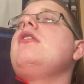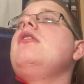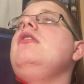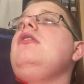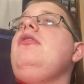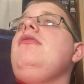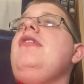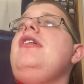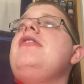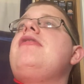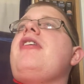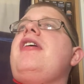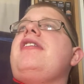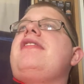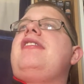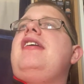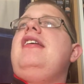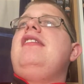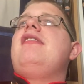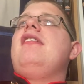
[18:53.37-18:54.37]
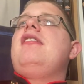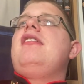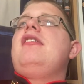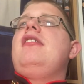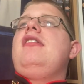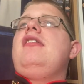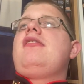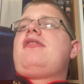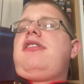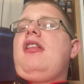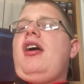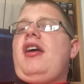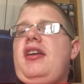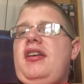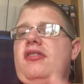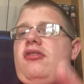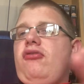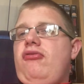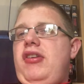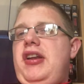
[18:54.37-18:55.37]
It's a really great season.
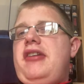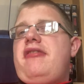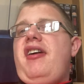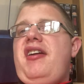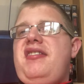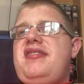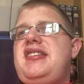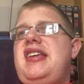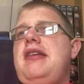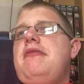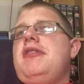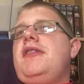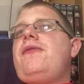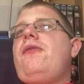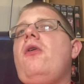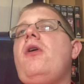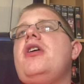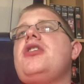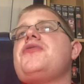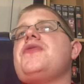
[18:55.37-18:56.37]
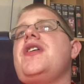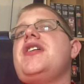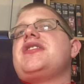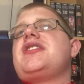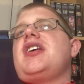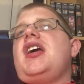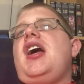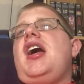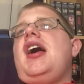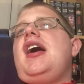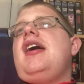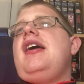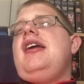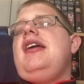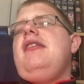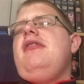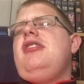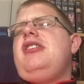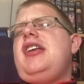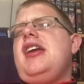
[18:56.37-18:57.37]
It's a really great series, Voyager is.
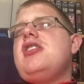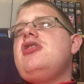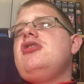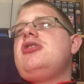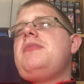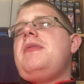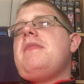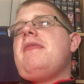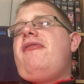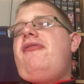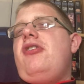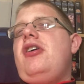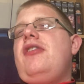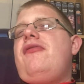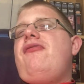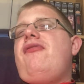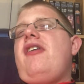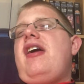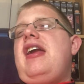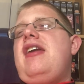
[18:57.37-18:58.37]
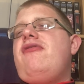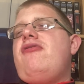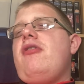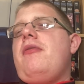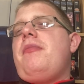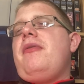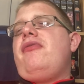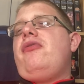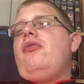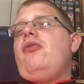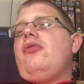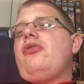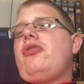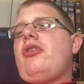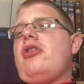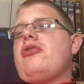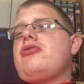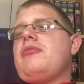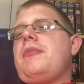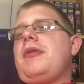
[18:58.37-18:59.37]
It did used to be my third favourite before
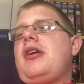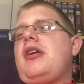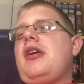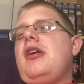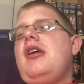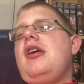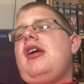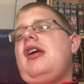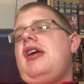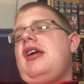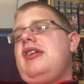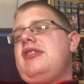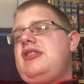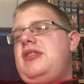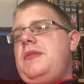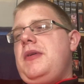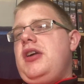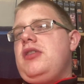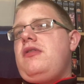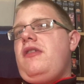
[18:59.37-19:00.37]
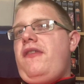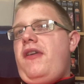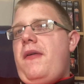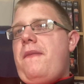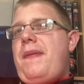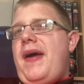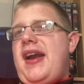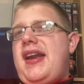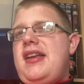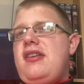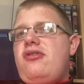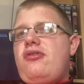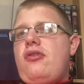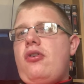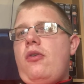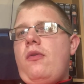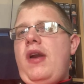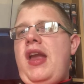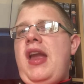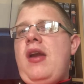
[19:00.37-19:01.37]
Star Trek. But to be honest with you, back in
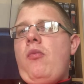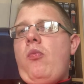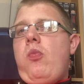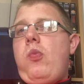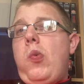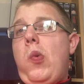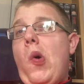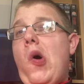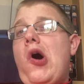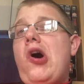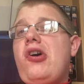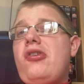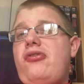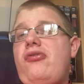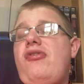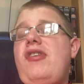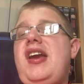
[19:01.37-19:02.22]
school, it was